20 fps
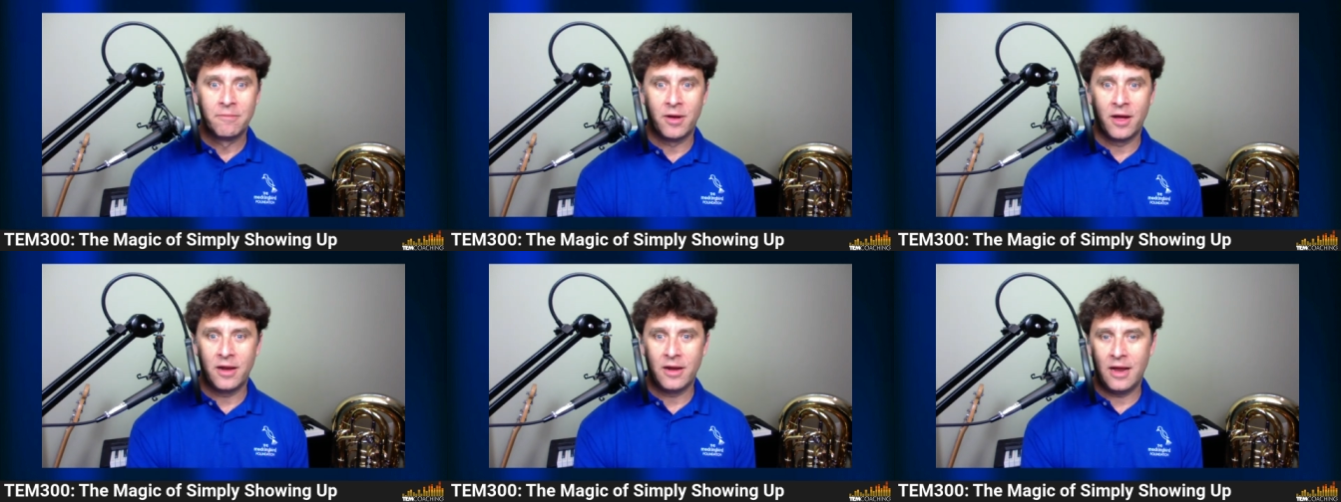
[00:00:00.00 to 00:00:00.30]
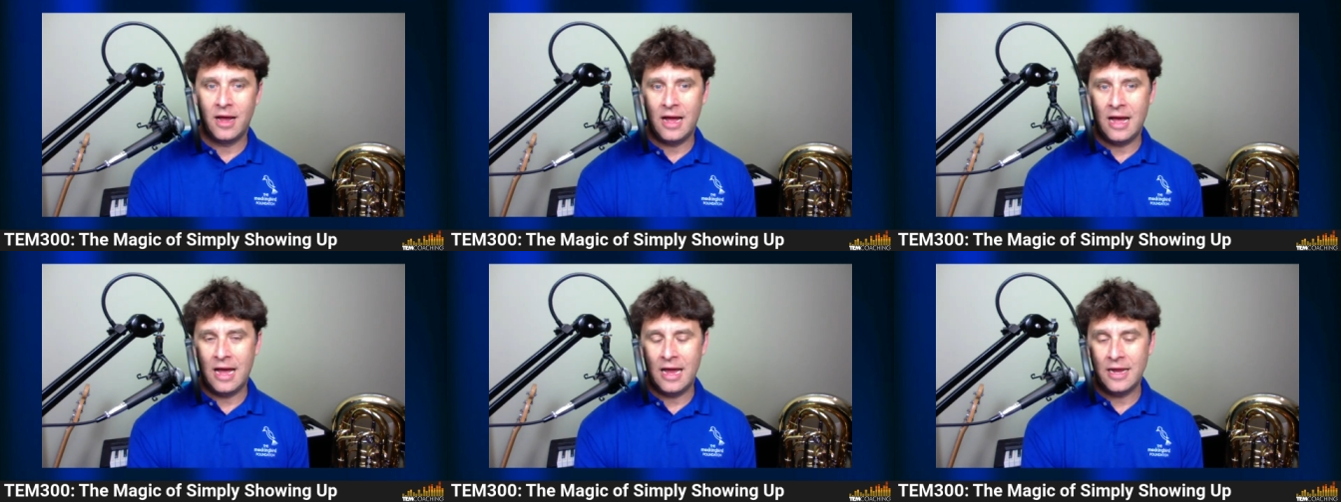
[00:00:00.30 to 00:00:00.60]

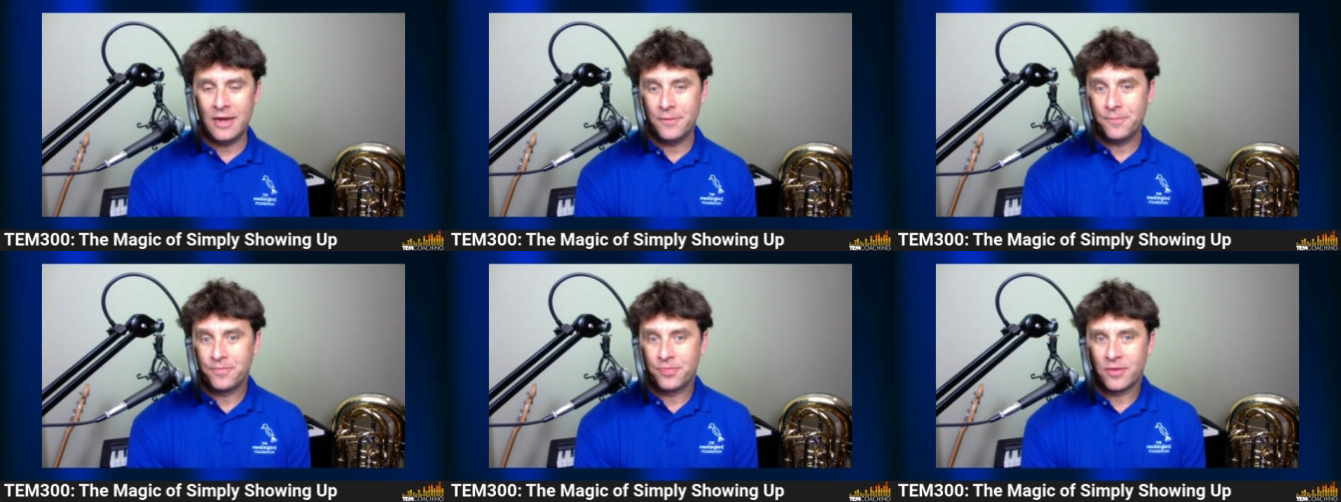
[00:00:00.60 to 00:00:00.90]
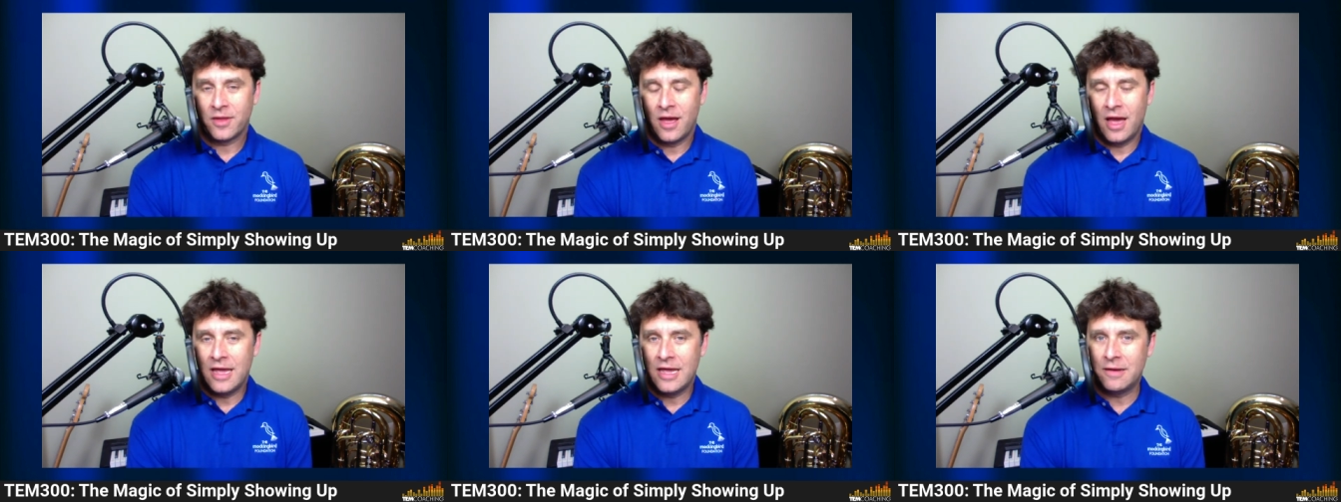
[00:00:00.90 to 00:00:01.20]
but I
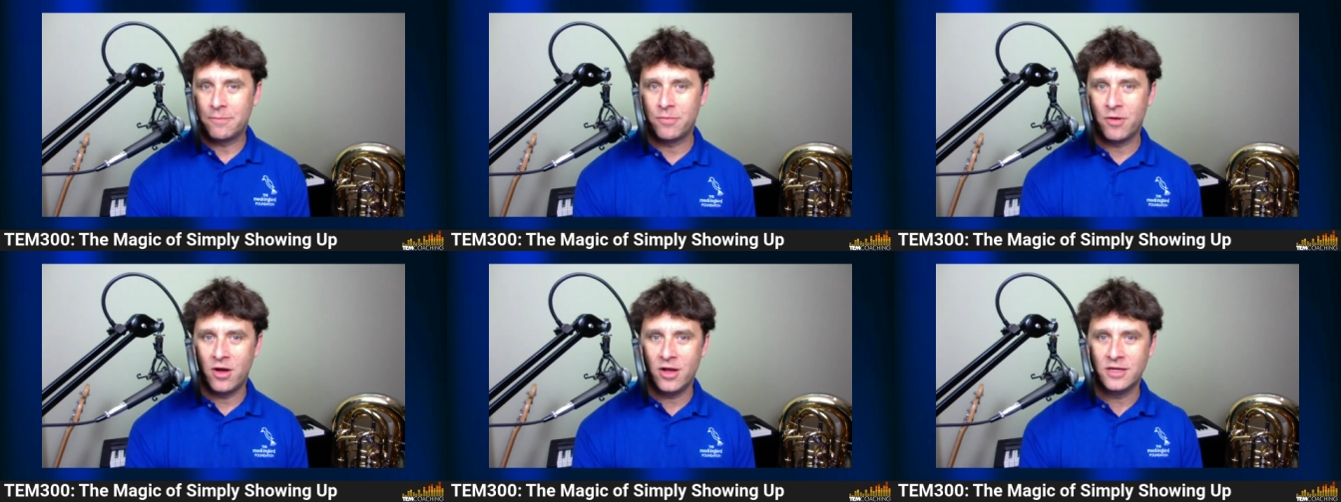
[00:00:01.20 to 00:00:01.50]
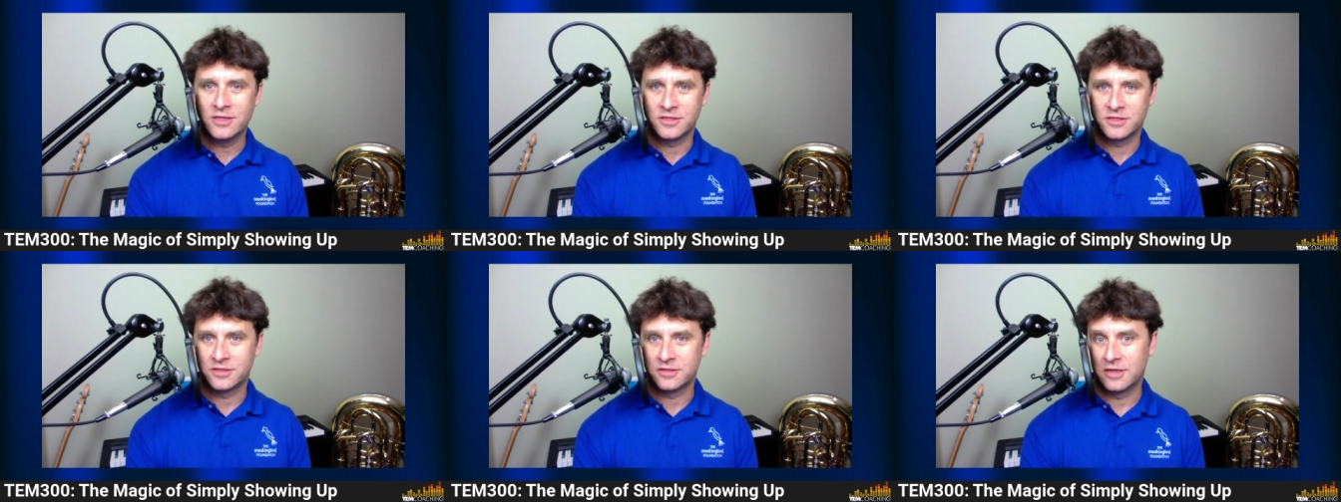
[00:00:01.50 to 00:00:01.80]
I hit
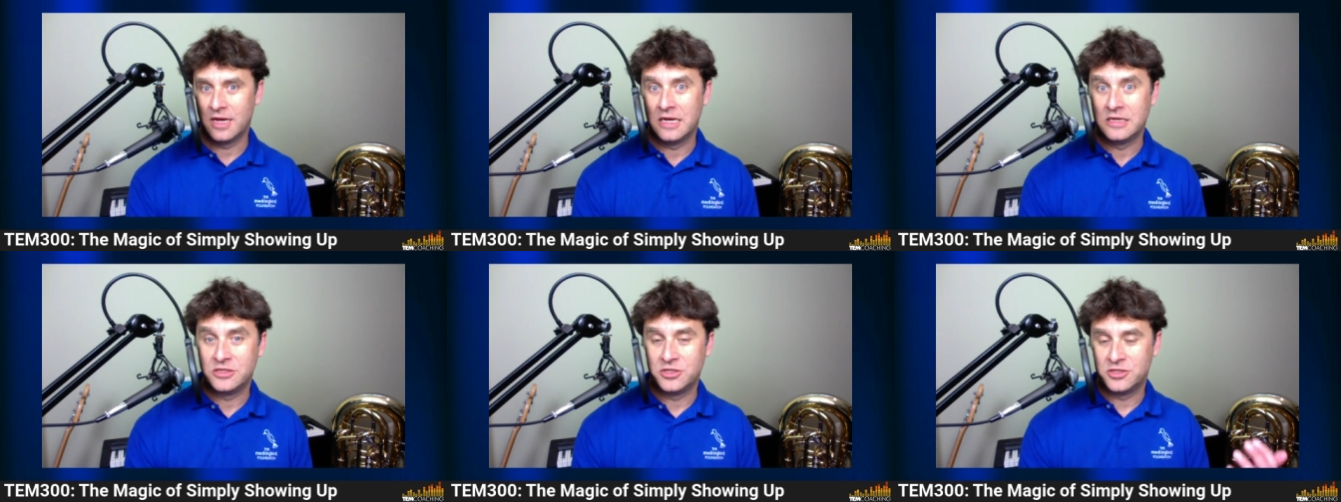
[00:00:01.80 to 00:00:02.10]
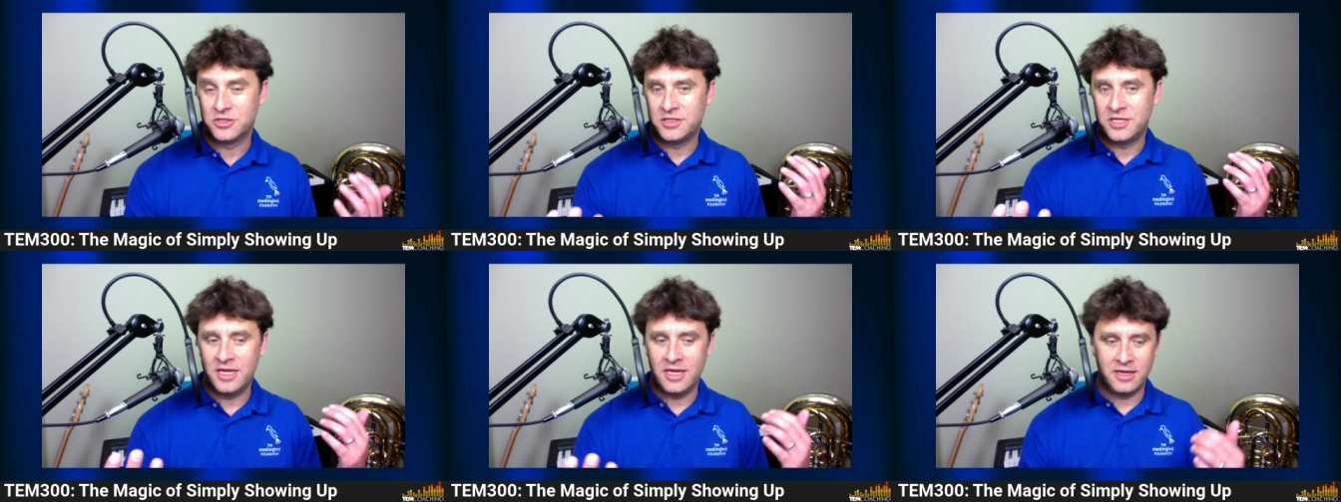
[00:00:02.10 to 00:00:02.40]
pause. I
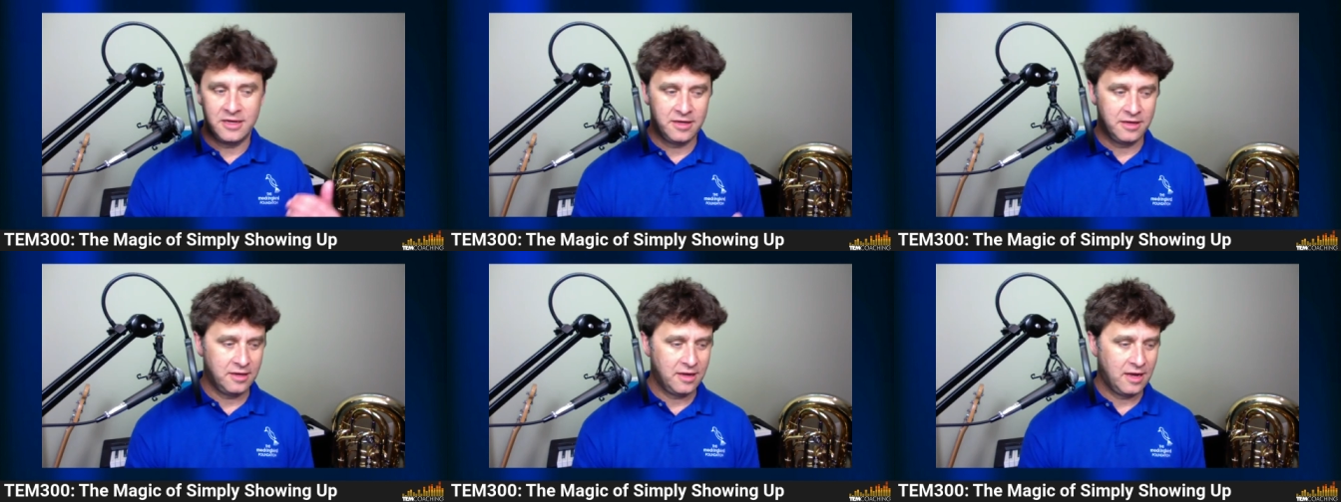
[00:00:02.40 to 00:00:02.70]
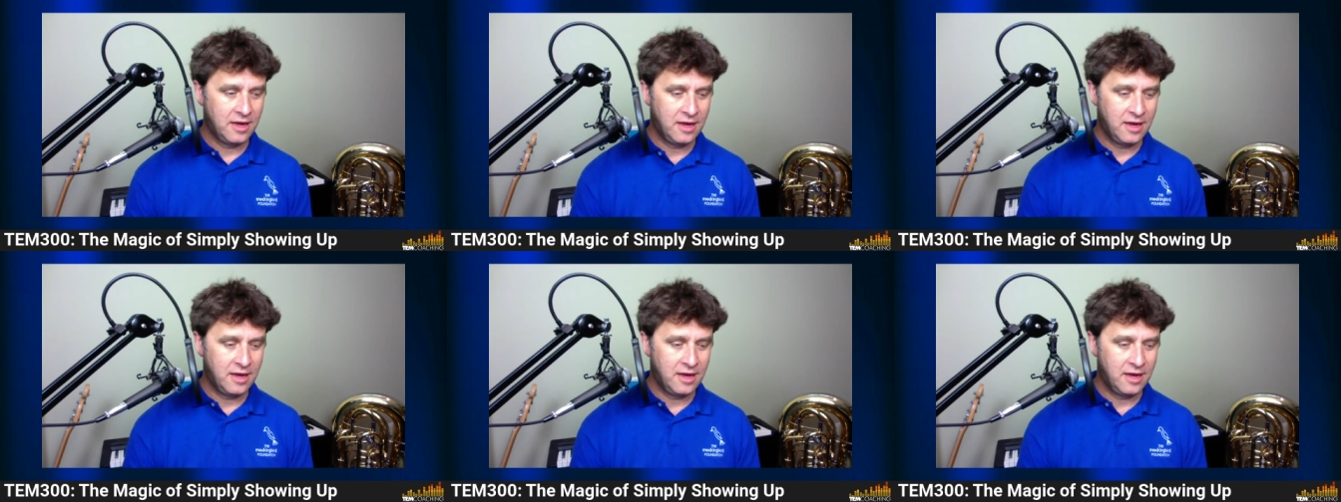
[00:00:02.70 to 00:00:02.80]
just did.